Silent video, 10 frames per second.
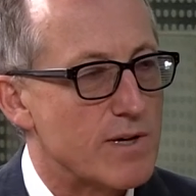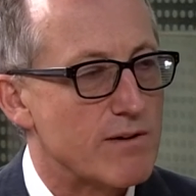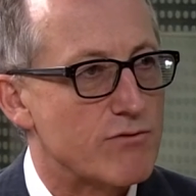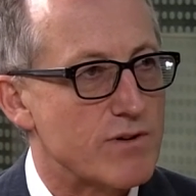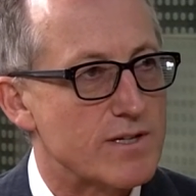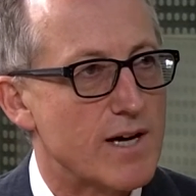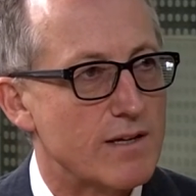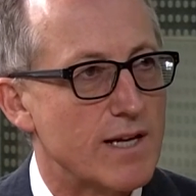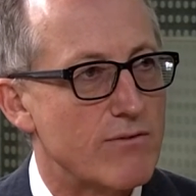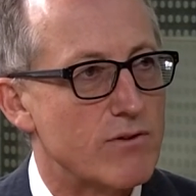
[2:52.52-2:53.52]
We have three
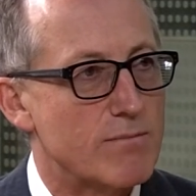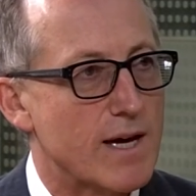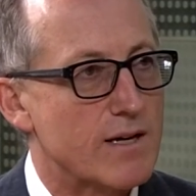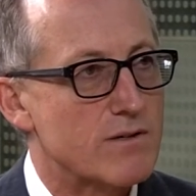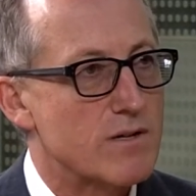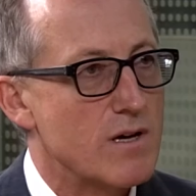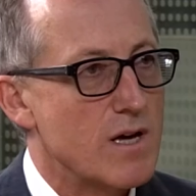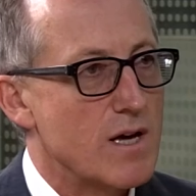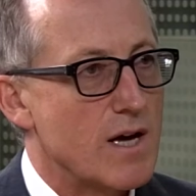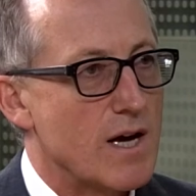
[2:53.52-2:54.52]
Scandinavian banks.
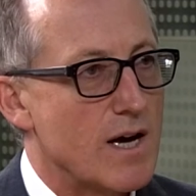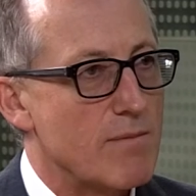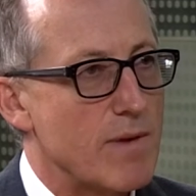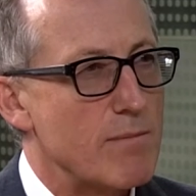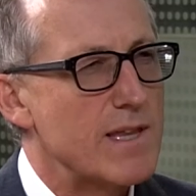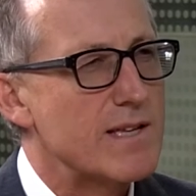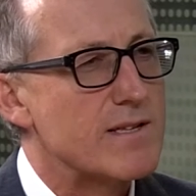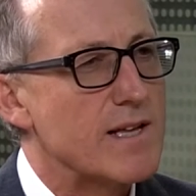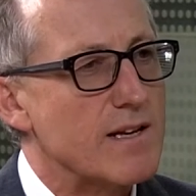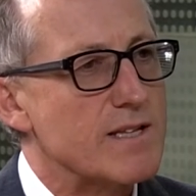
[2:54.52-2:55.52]
I mean, that's a
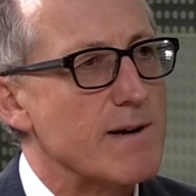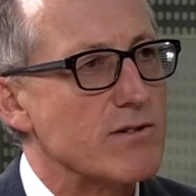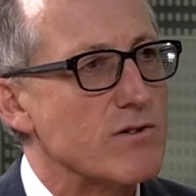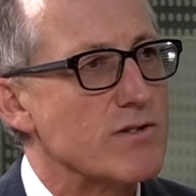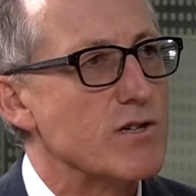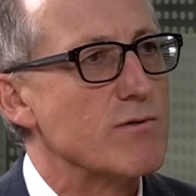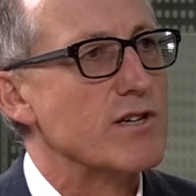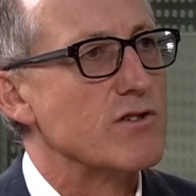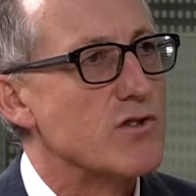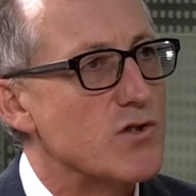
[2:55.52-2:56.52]
slightly special
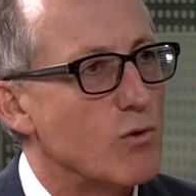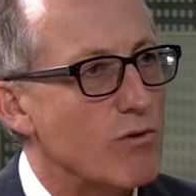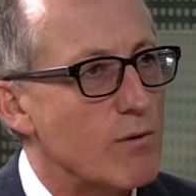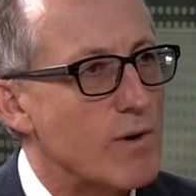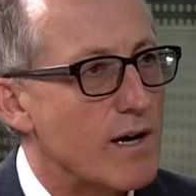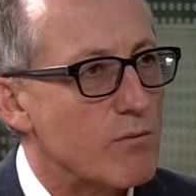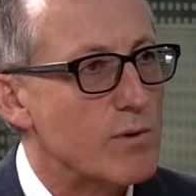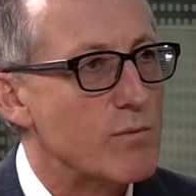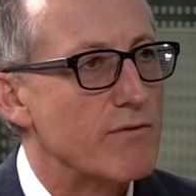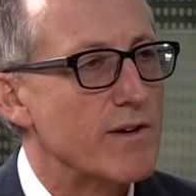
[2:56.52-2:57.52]
situation story where
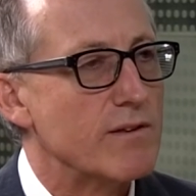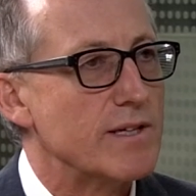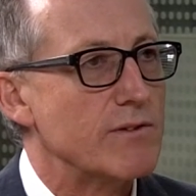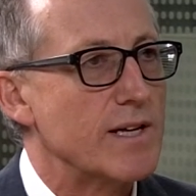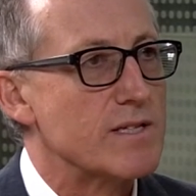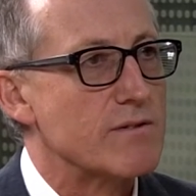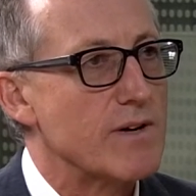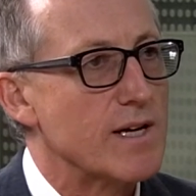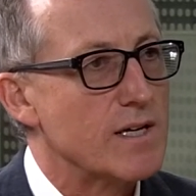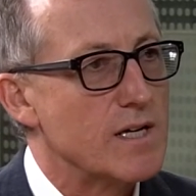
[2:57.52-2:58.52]
we feel the dividends are
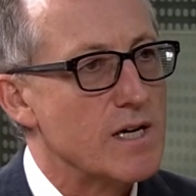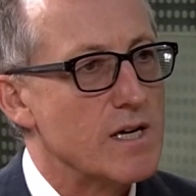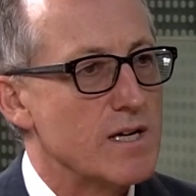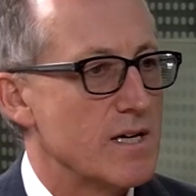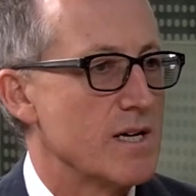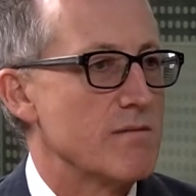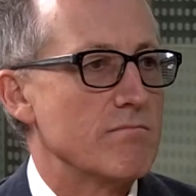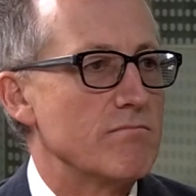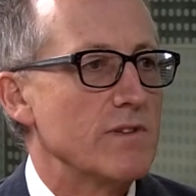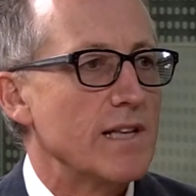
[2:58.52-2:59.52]
very
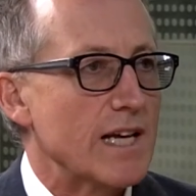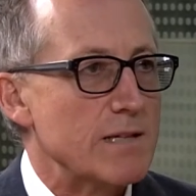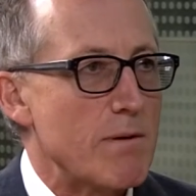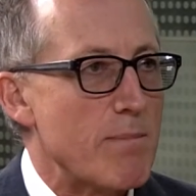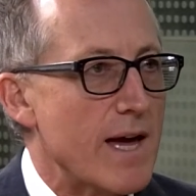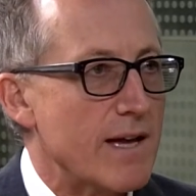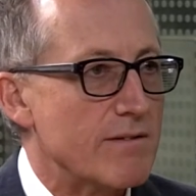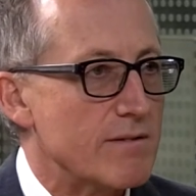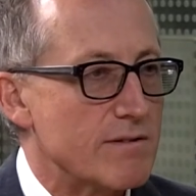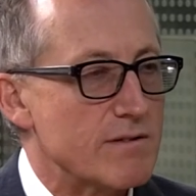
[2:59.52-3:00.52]
likely to be paid.
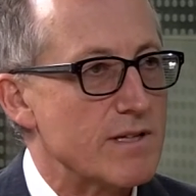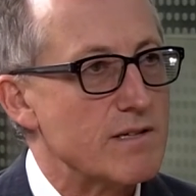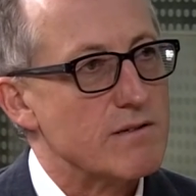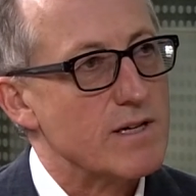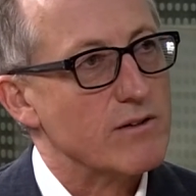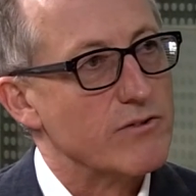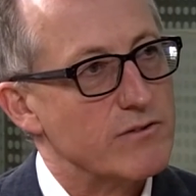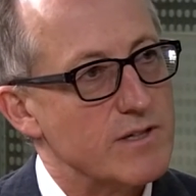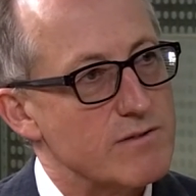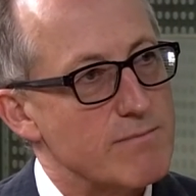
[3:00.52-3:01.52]
There's decent yields
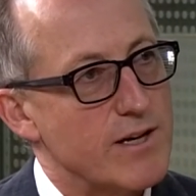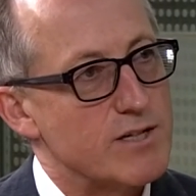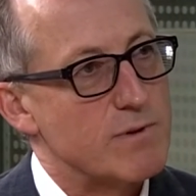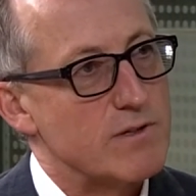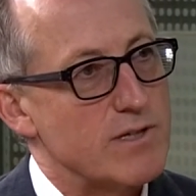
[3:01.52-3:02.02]
and decent management.